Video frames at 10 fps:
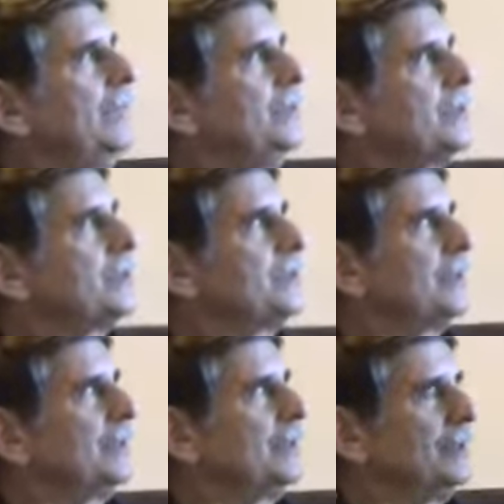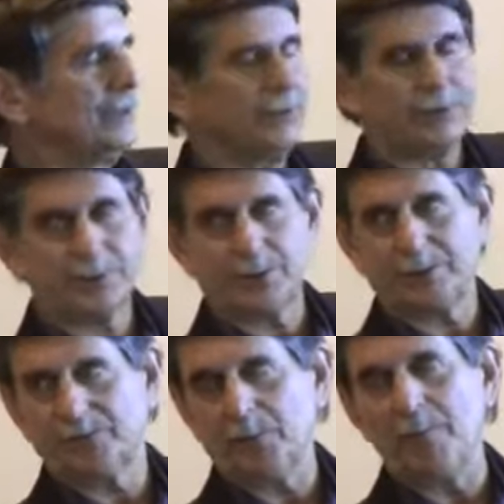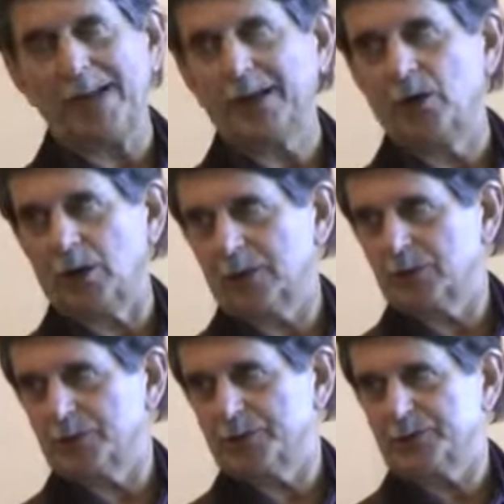and this this is from many articles.